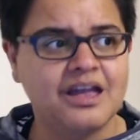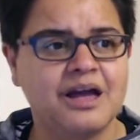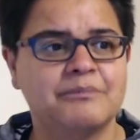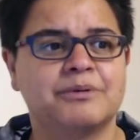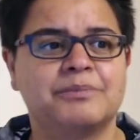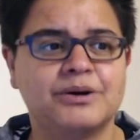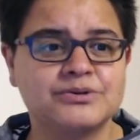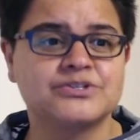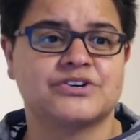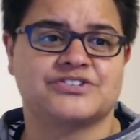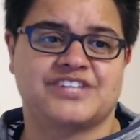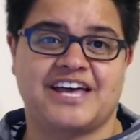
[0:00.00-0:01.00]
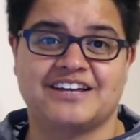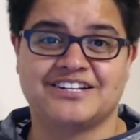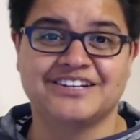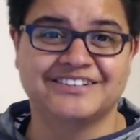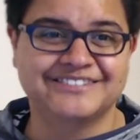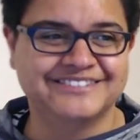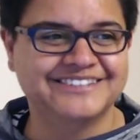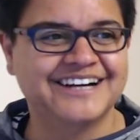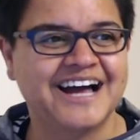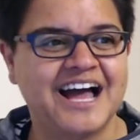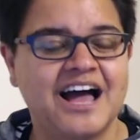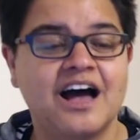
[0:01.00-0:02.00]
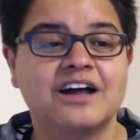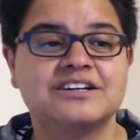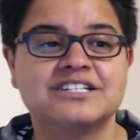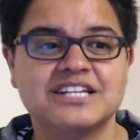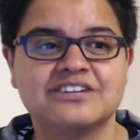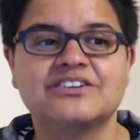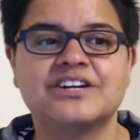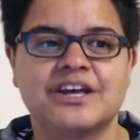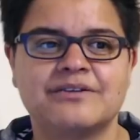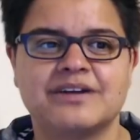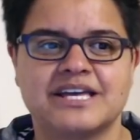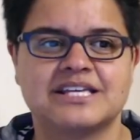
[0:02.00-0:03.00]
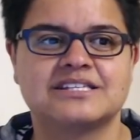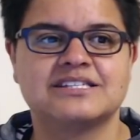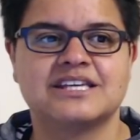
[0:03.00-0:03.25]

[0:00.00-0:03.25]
But Pulsar said, did I notice